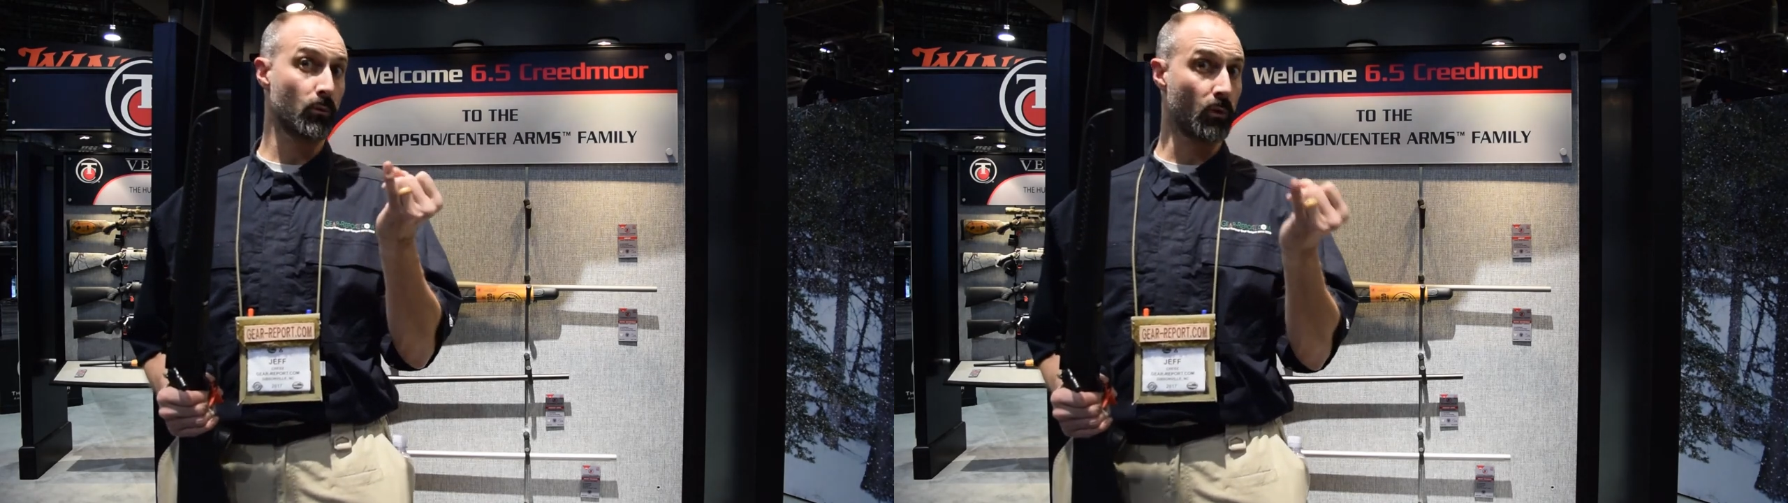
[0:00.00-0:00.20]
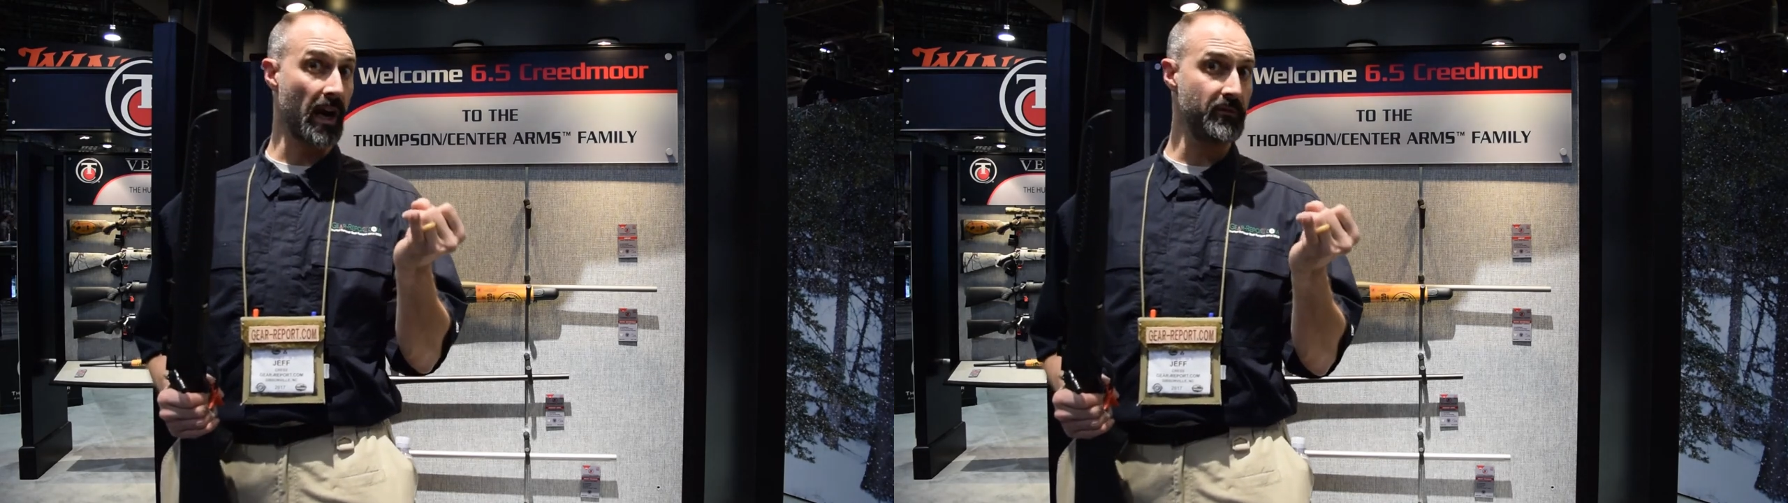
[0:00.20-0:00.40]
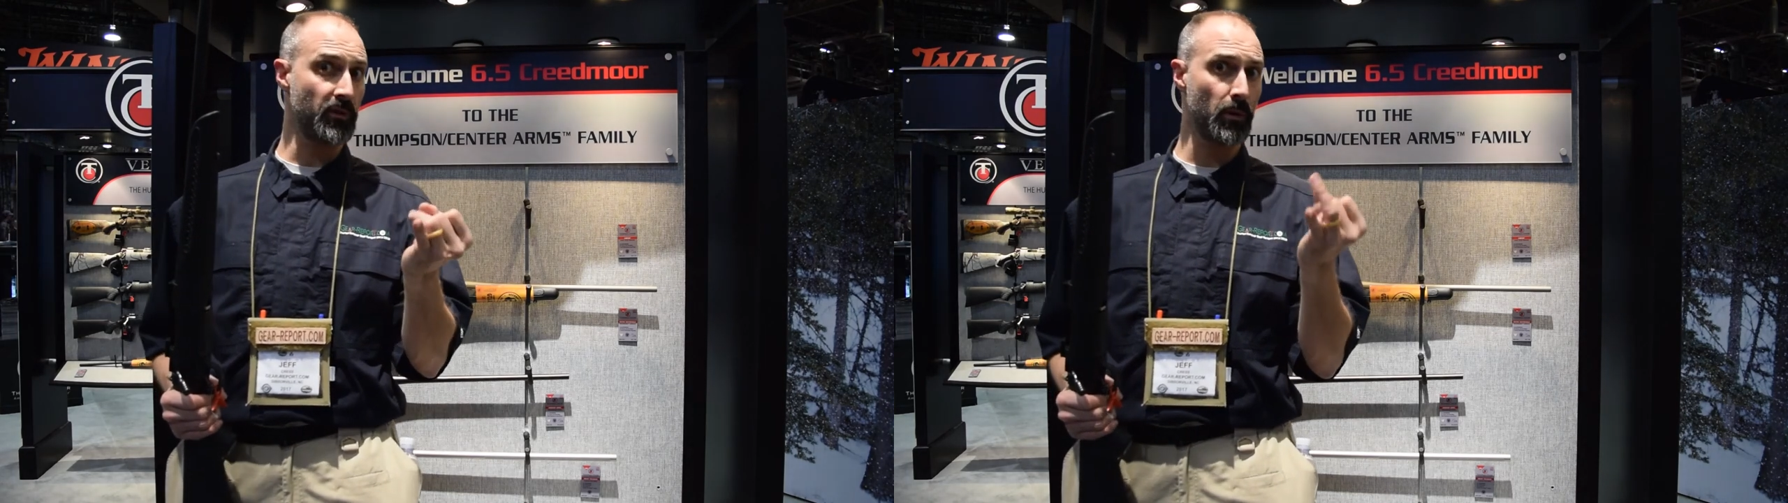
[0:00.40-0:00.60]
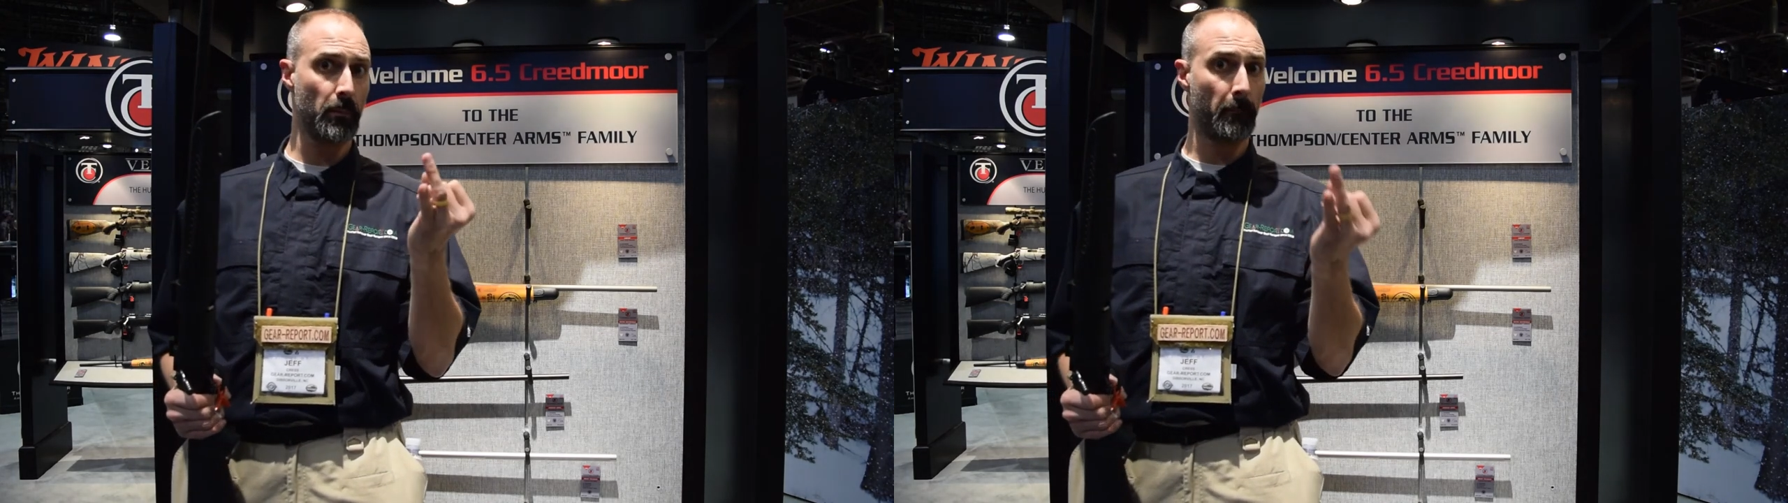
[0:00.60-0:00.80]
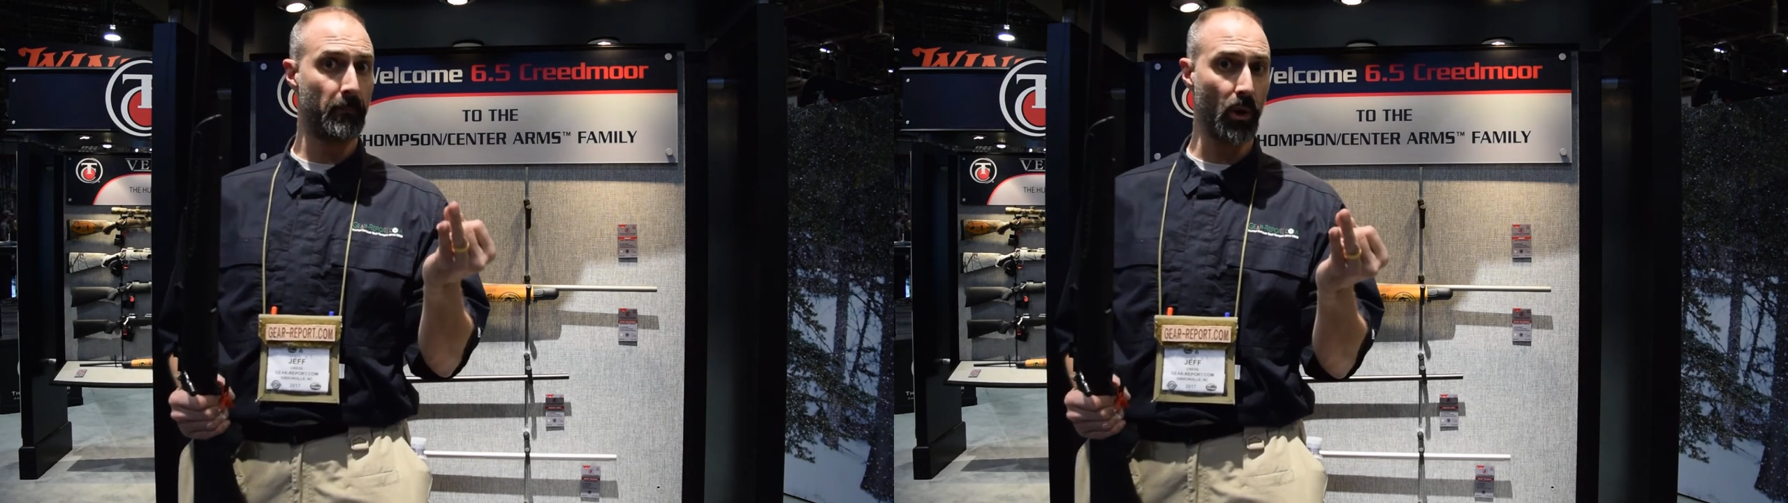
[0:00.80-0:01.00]
Rifle
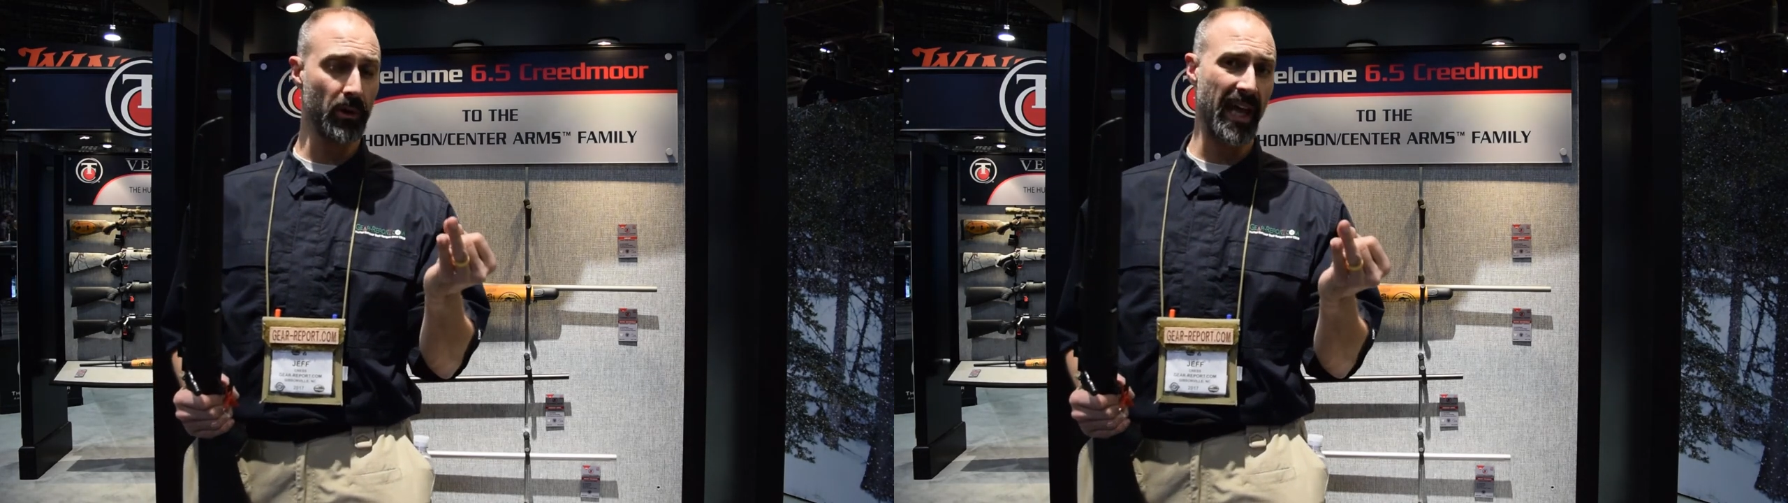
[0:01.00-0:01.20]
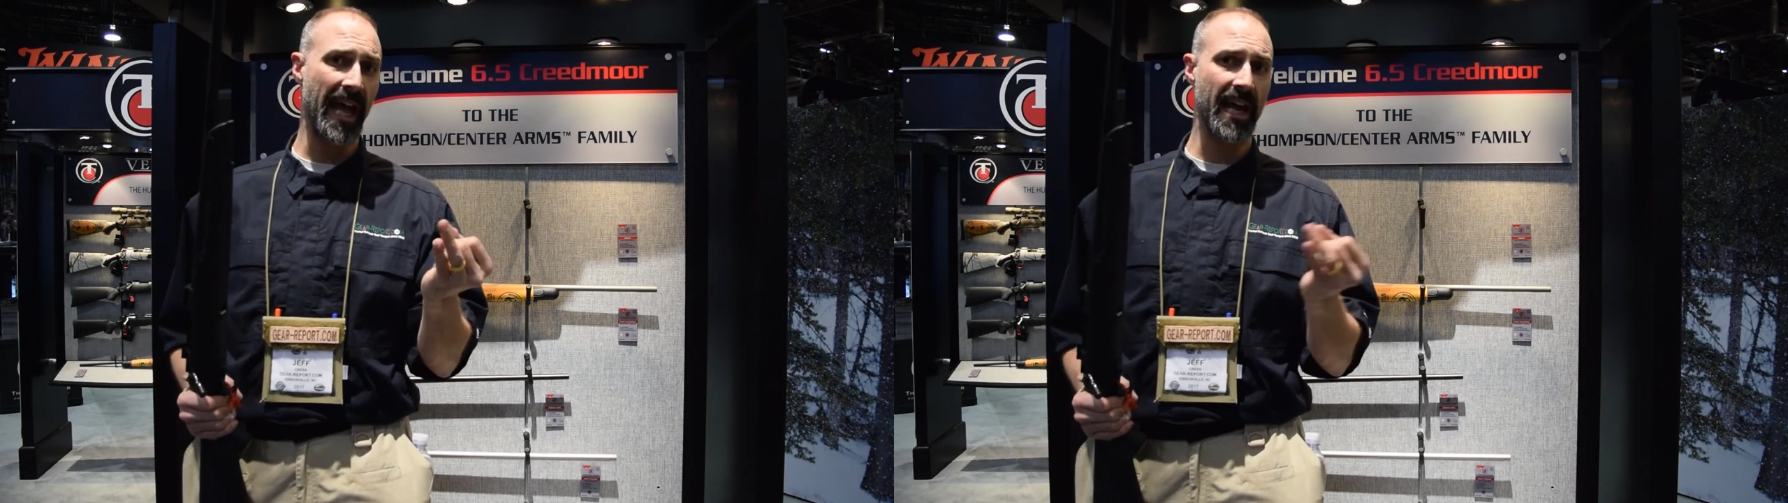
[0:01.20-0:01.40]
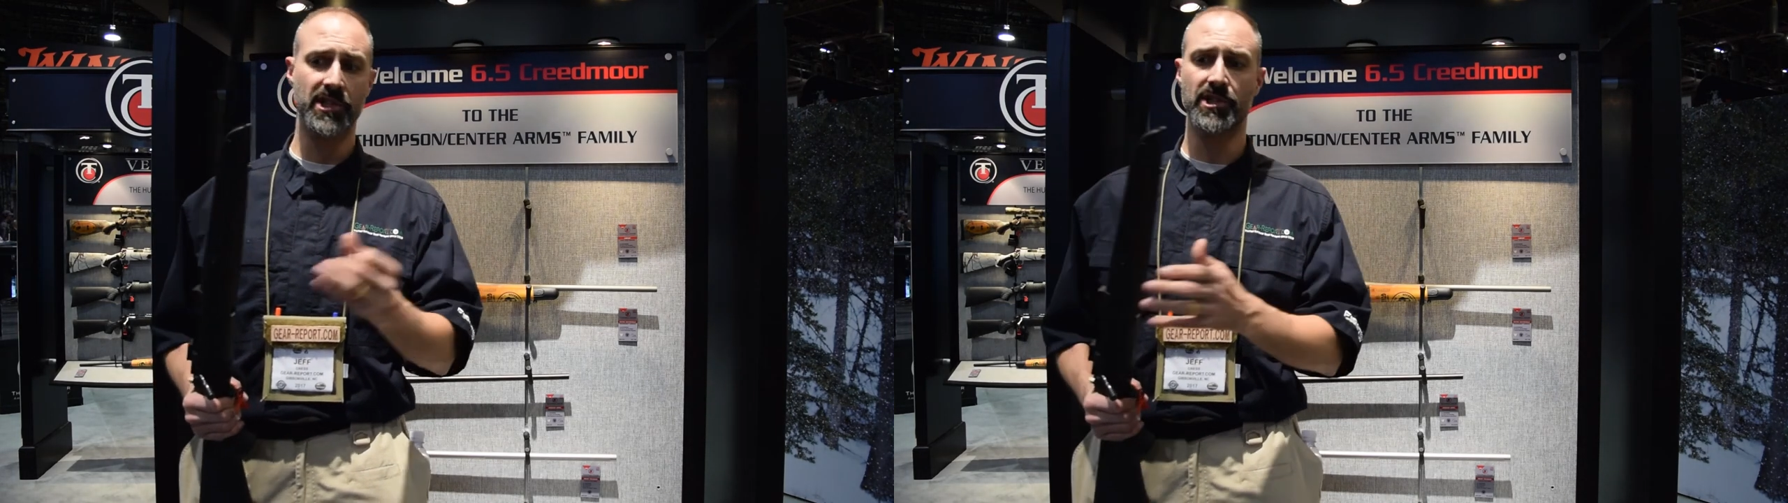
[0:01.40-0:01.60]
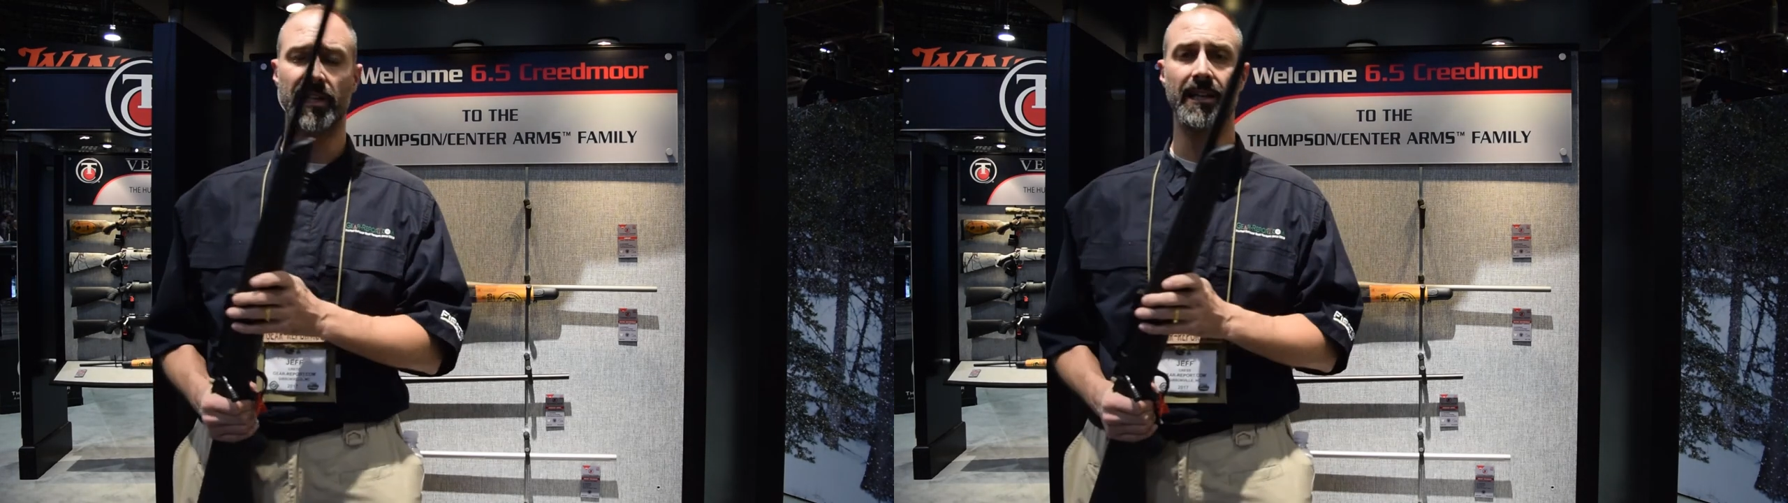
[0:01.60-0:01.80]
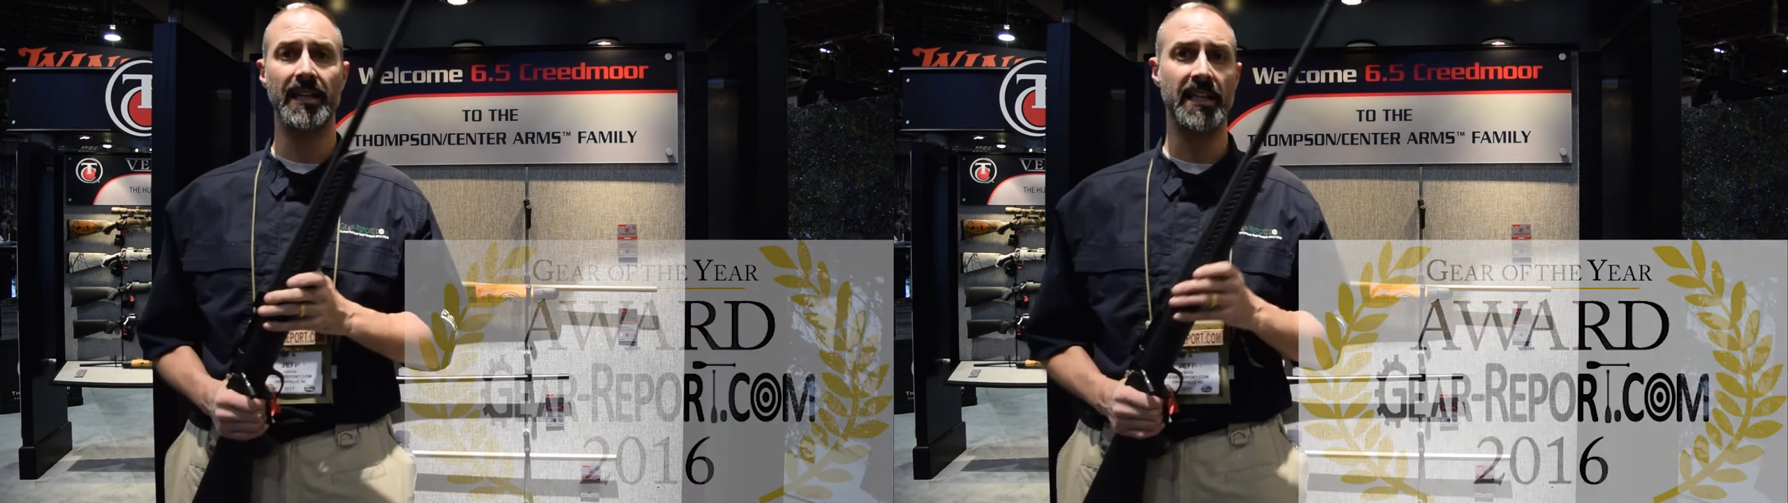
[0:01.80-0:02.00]
Bolt Action